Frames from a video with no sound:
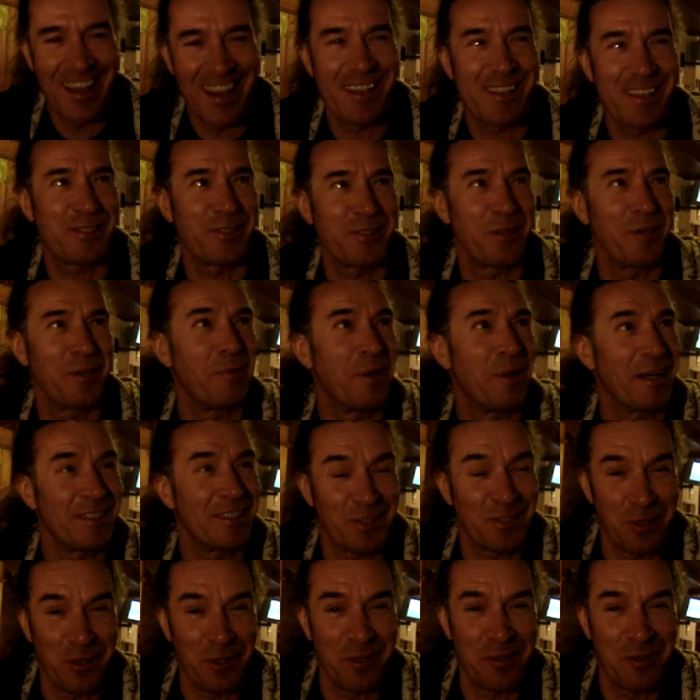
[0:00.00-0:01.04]
I sold my
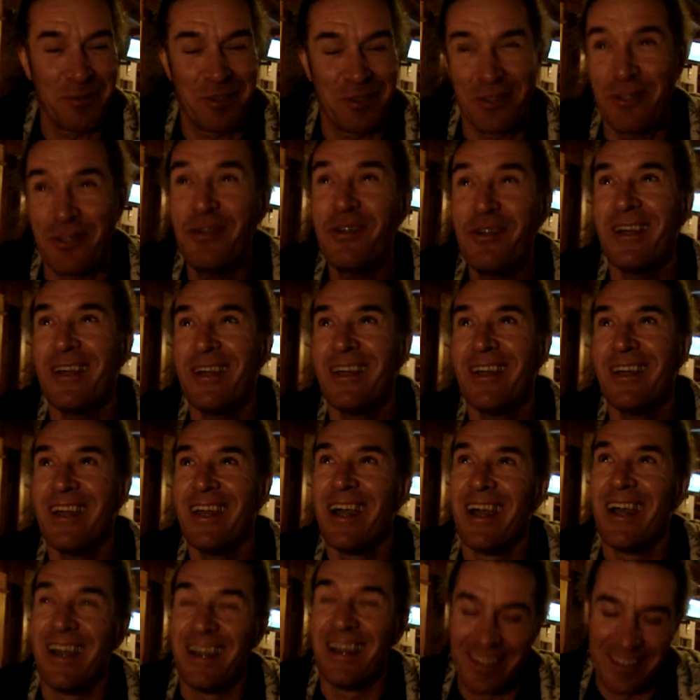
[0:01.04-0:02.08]
soul too.
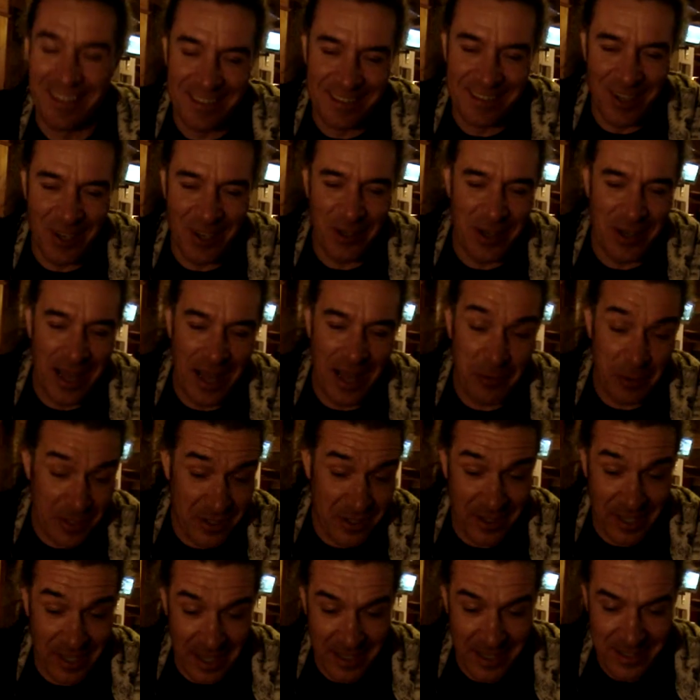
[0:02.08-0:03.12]
No, I
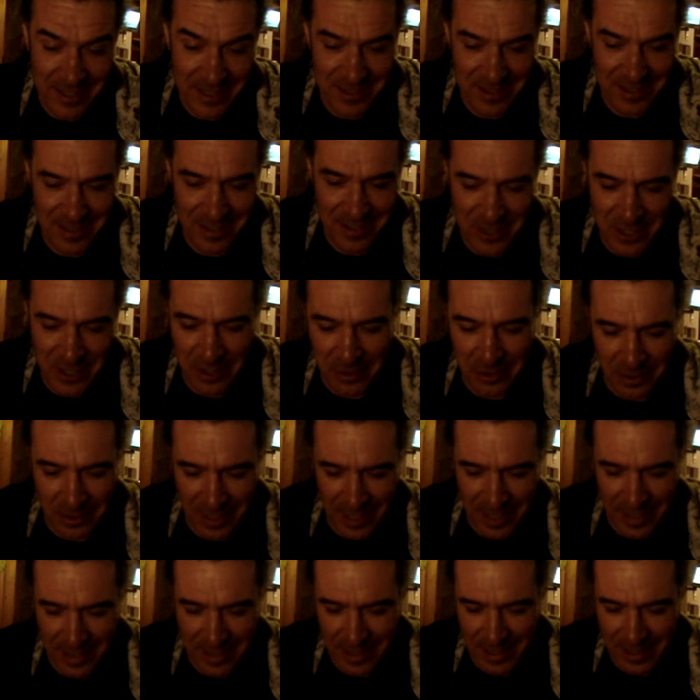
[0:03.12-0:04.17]
was against digital,
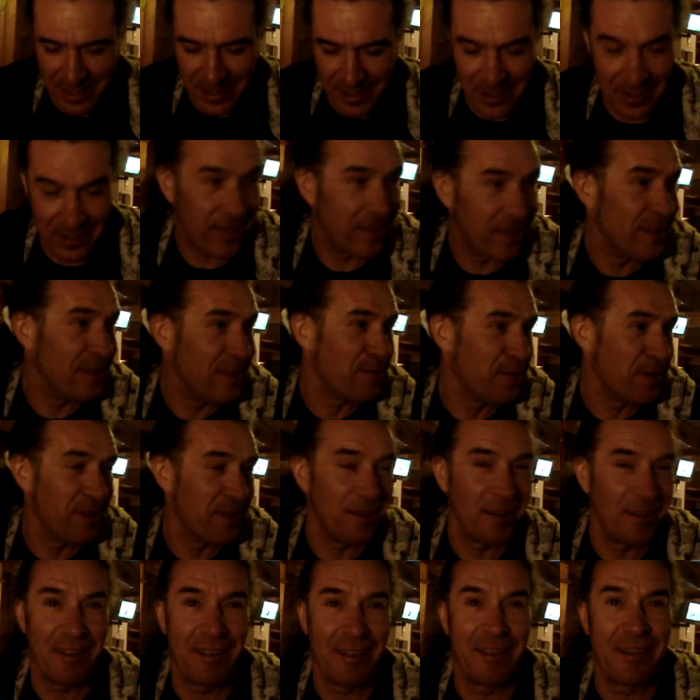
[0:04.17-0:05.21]
and I can't live with
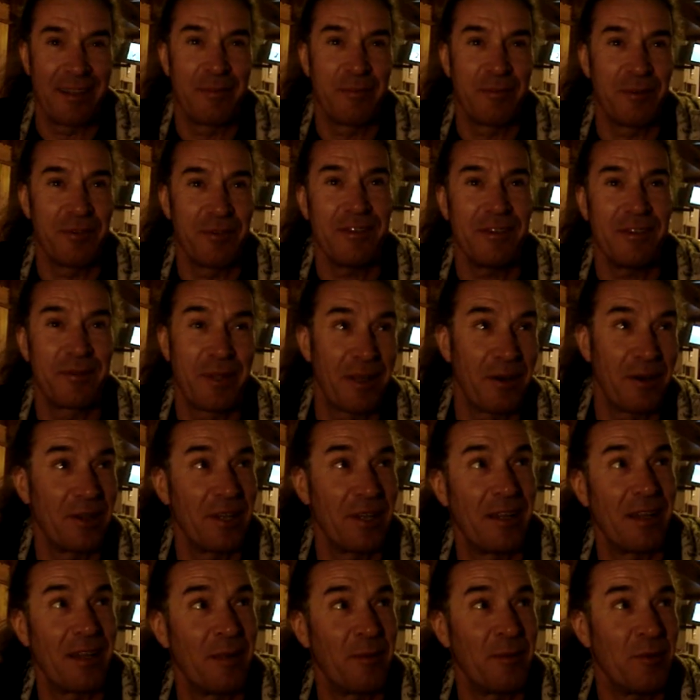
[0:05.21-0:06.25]
it anymore. Without
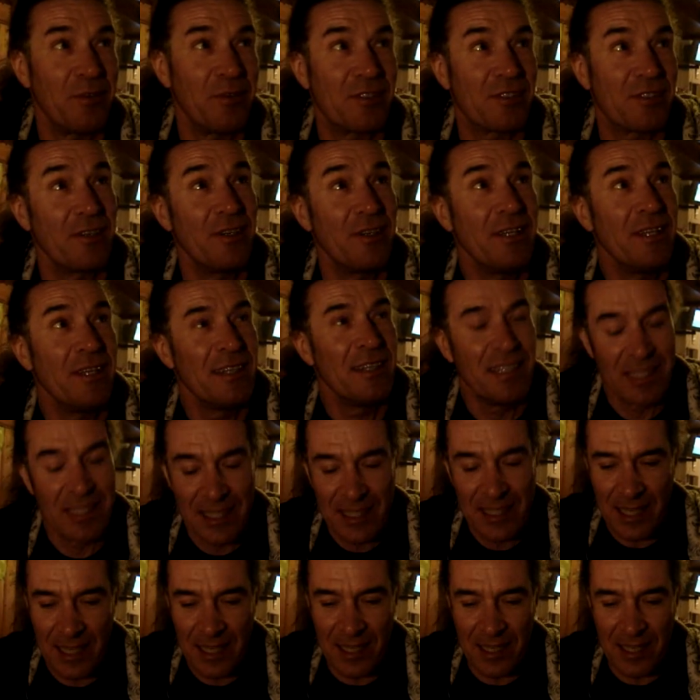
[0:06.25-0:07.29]
it anymore. Sorry.
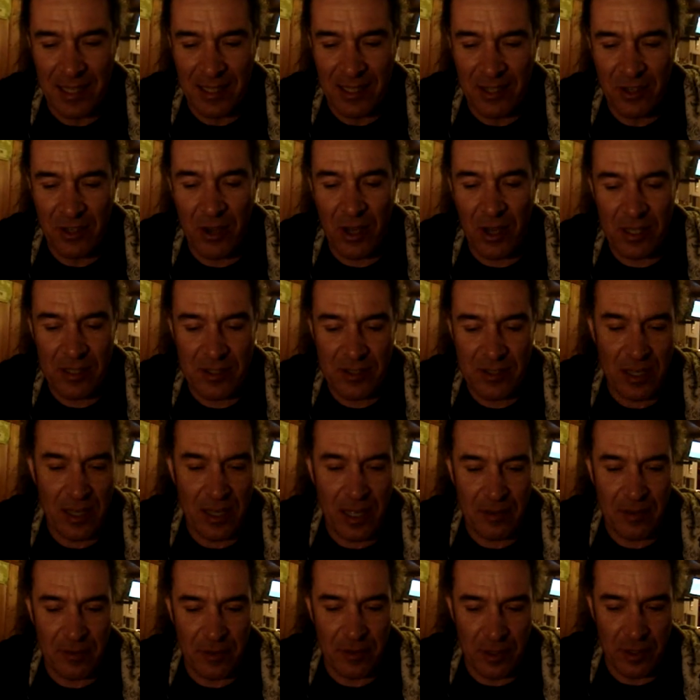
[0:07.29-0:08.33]
No, I still
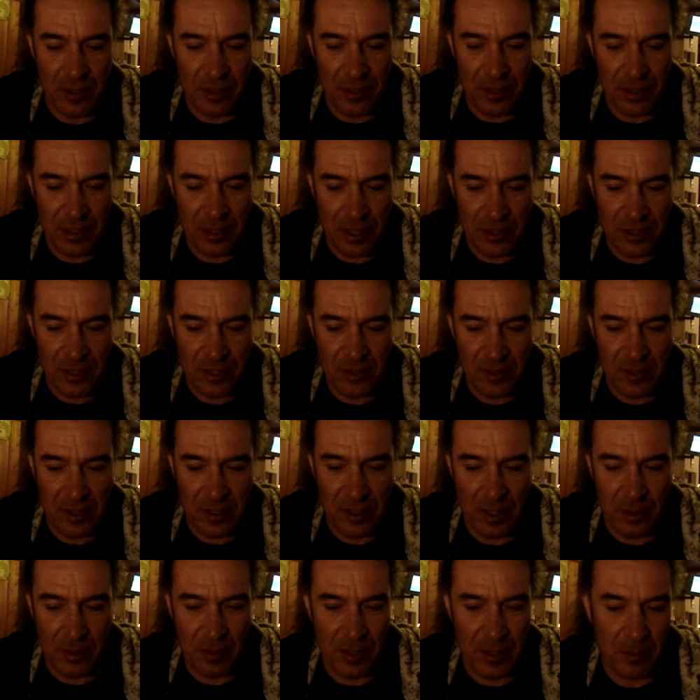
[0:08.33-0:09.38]
have an
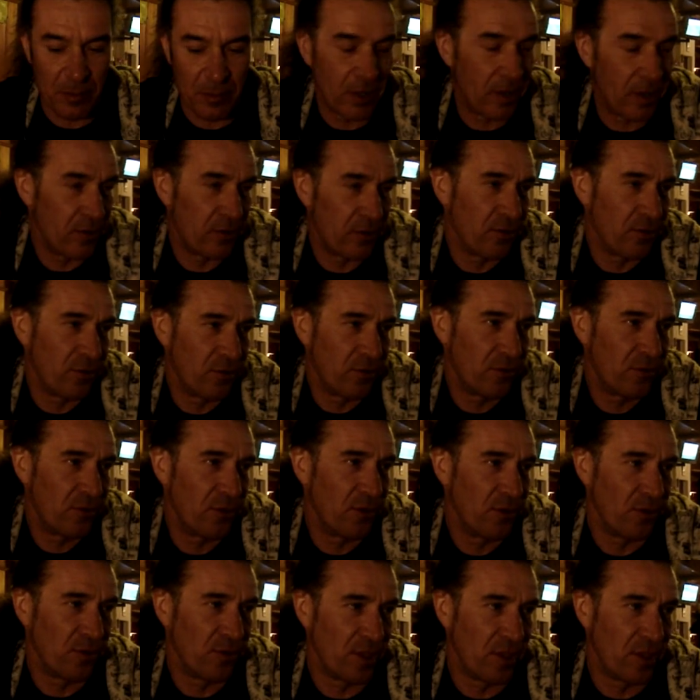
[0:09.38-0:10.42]
Argentic camera, but I don't
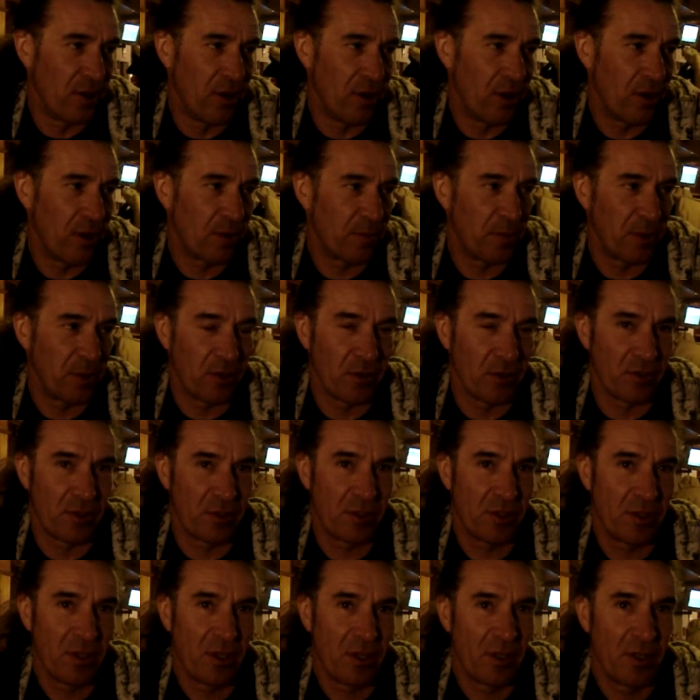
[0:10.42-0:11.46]
use it a lot,
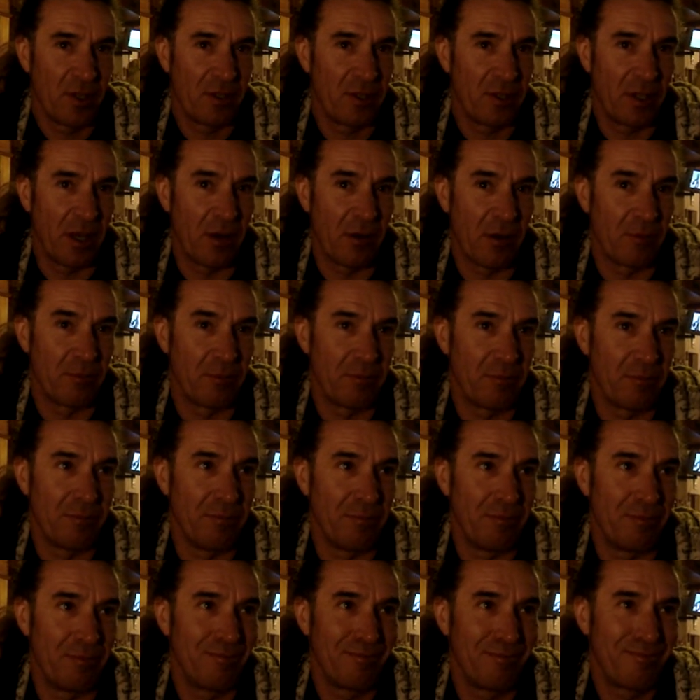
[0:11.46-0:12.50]
because now
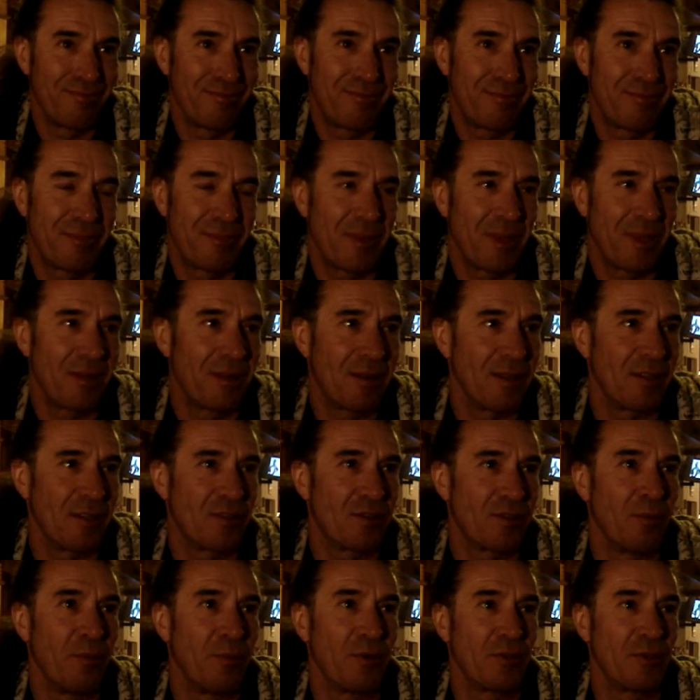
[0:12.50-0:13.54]

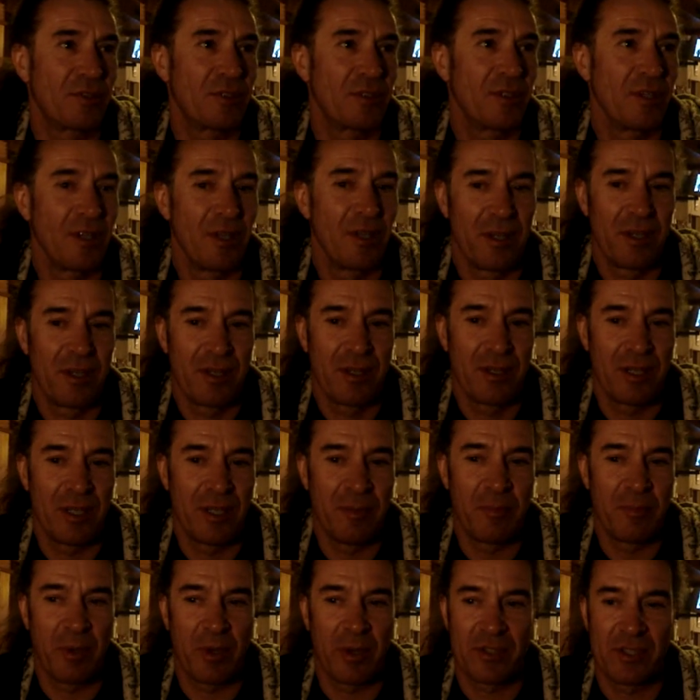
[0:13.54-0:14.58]
it's almost
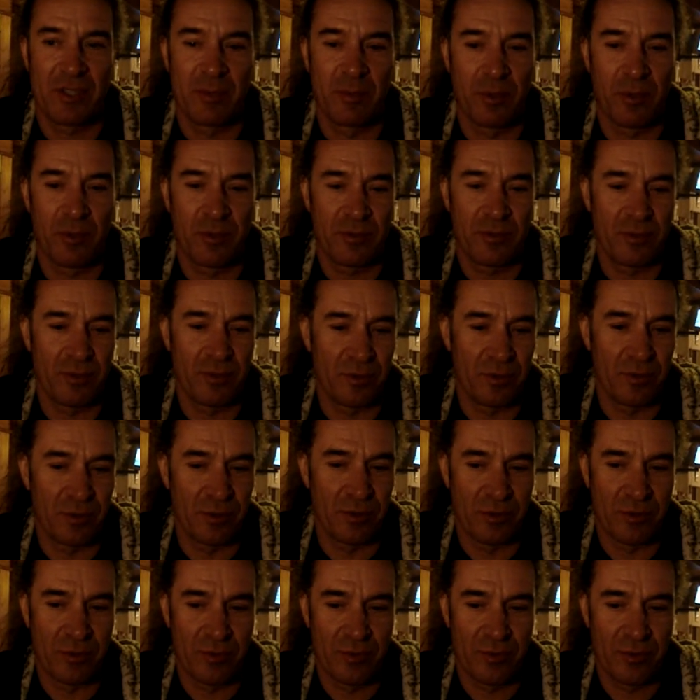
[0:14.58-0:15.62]
impossible
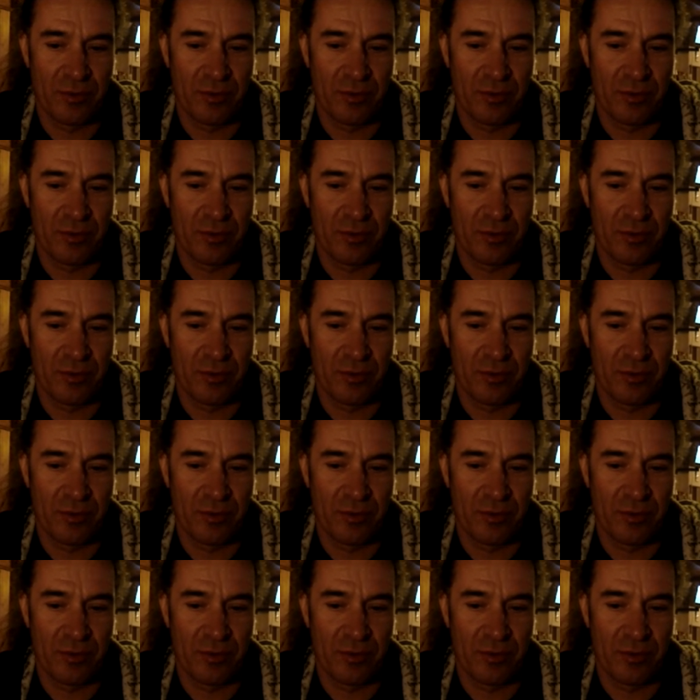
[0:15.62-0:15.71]
to